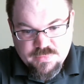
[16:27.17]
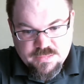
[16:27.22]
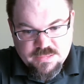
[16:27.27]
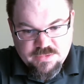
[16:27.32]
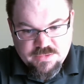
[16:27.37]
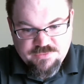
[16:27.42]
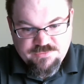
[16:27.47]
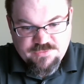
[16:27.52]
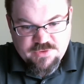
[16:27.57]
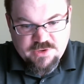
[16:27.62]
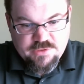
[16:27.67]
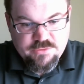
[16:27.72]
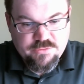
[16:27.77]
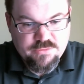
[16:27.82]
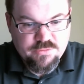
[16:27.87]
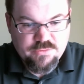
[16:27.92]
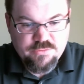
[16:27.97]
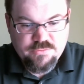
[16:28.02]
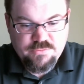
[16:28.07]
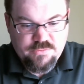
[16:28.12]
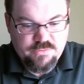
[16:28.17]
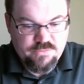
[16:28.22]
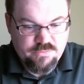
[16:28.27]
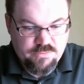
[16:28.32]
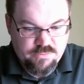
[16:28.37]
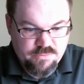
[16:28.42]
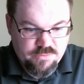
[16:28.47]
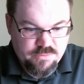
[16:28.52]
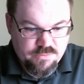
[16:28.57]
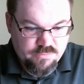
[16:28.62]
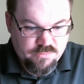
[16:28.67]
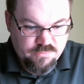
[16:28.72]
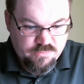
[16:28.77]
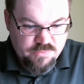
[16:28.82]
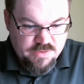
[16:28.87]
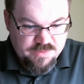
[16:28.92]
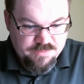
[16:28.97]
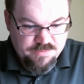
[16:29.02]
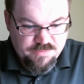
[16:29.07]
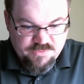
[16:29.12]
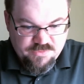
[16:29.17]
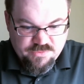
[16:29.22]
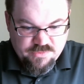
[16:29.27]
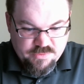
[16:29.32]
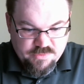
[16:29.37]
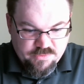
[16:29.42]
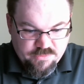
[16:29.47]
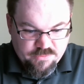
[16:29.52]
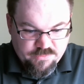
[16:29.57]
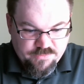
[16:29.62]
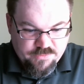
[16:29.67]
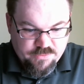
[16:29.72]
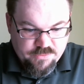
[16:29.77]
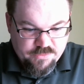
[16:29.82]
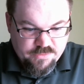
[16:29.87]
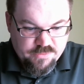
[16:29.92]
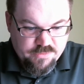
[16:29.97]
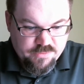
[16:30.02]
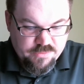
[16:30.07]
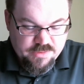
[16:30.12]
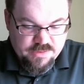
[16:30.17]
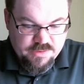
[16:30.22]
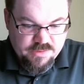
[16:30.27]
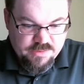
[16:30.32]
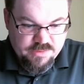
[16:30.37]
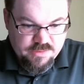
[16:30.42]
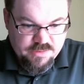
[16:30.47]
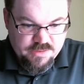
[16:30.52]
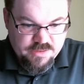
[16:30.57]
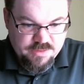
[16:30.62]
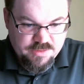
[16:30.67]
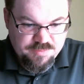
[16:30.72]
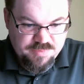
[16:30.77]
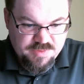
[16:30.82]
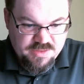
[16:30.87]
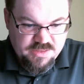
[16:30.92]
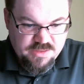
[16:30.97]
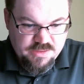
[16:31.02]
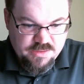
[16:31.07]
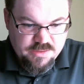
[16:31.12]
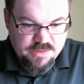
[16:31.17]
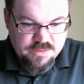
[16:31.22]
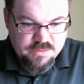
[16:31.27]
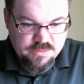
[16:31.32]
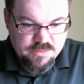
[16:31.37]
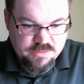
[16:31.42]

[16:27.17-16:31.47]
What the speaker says: If I go to the web server IP,